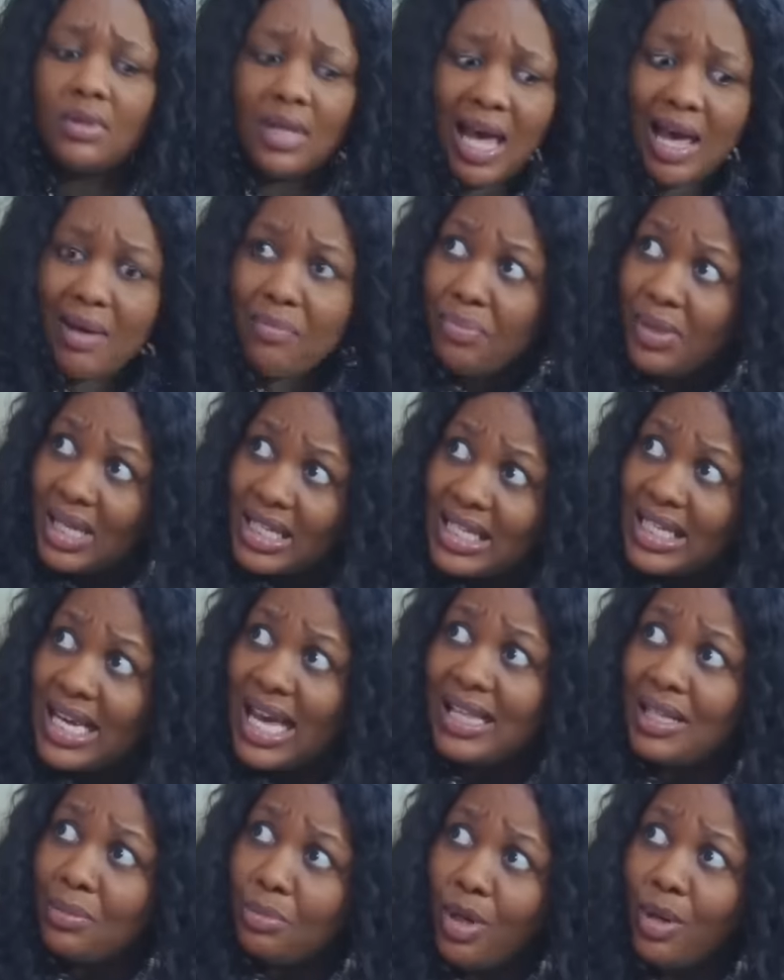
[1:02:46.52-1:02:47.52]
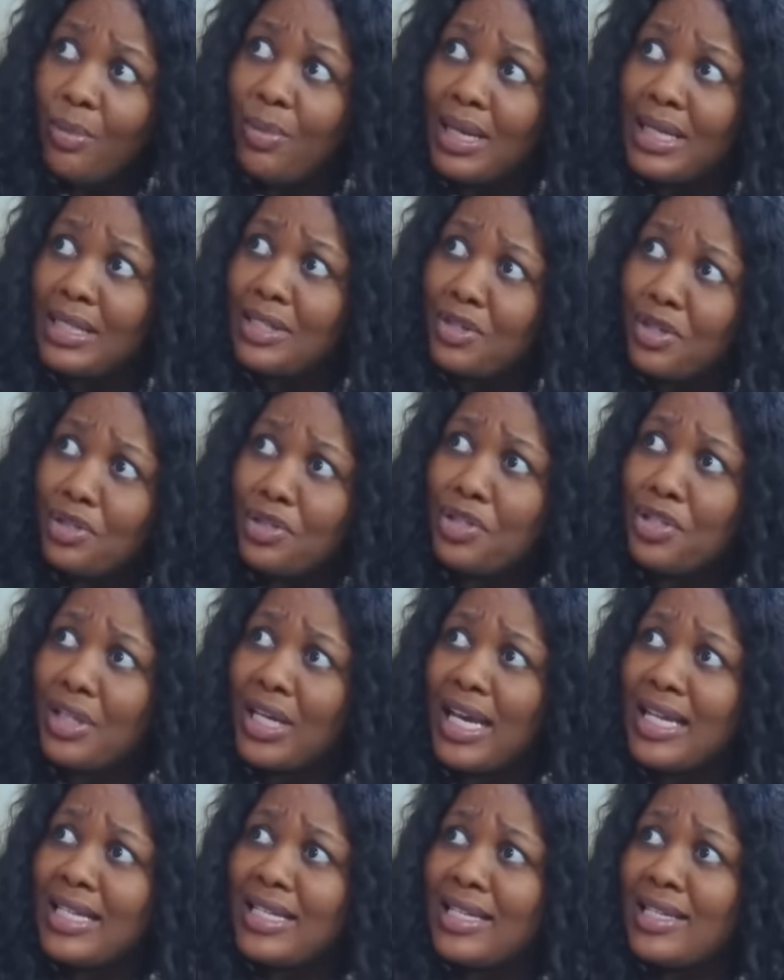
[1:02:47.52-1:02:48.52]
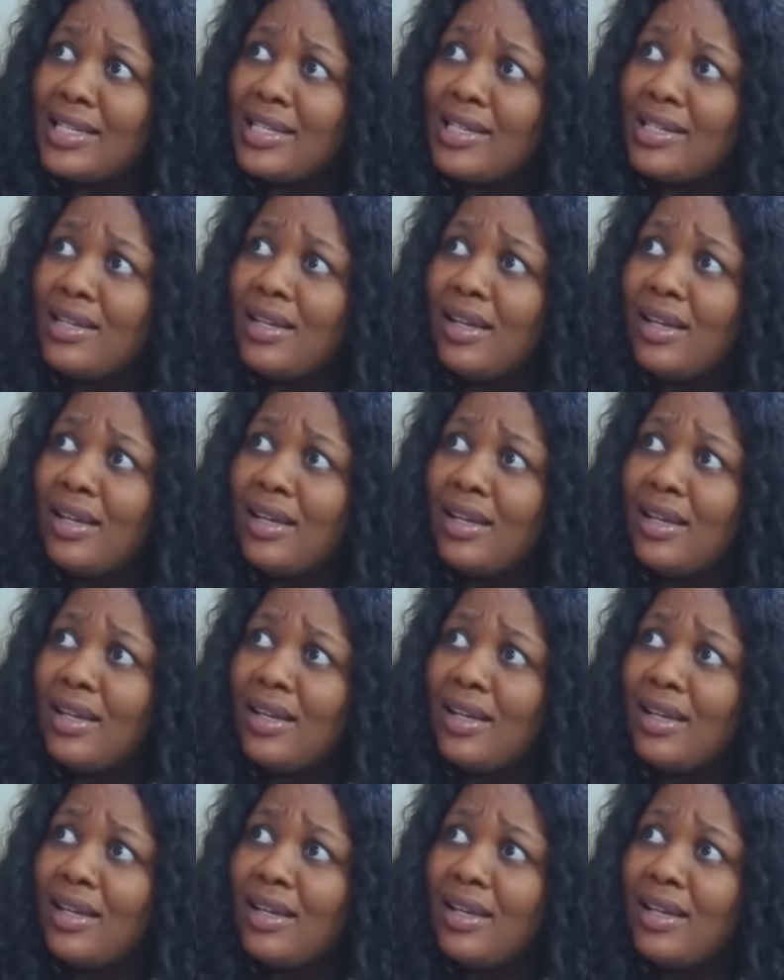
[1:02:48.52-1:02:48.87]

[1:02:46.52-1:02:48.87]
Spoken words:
I'm busy at the moment. Don't you get it?